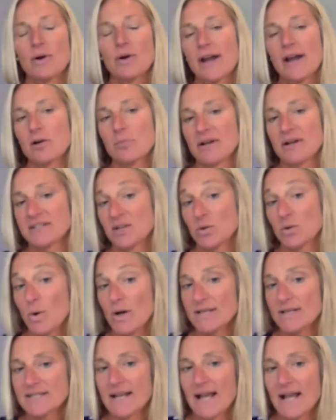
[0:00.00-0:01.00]
what chiropractic
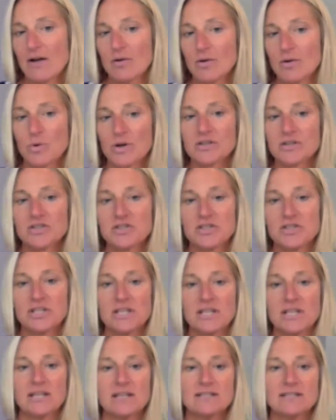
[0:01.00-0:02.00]
was and how it worked,
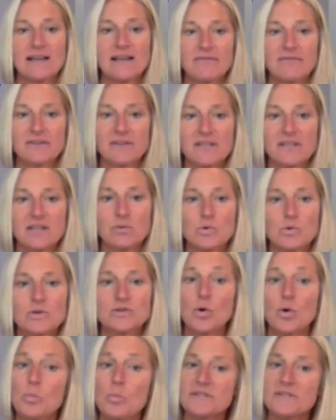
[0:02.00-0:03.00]
she definitely
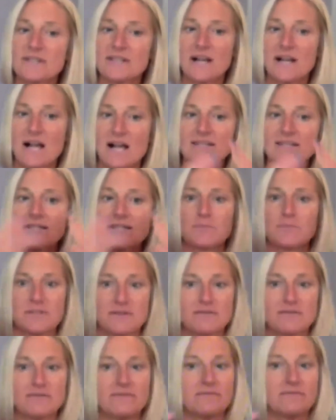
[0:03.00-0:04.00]
was open to the concepts
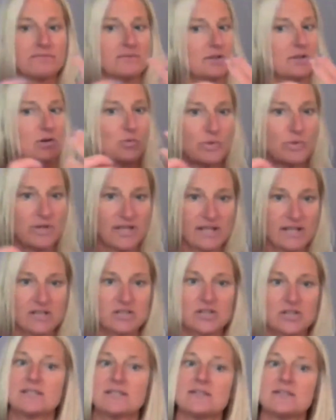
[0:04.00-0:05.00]
of, we get
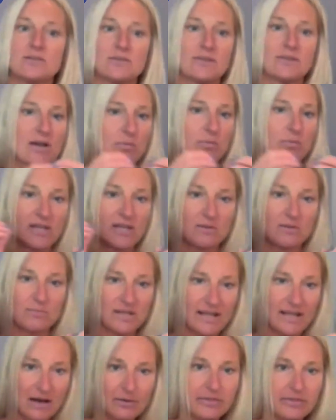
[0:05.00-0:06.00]
adjusted so that we can
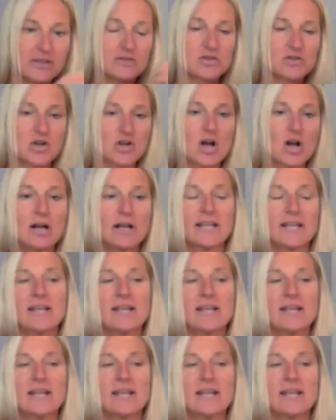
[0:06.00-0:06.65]
be healthy and strong.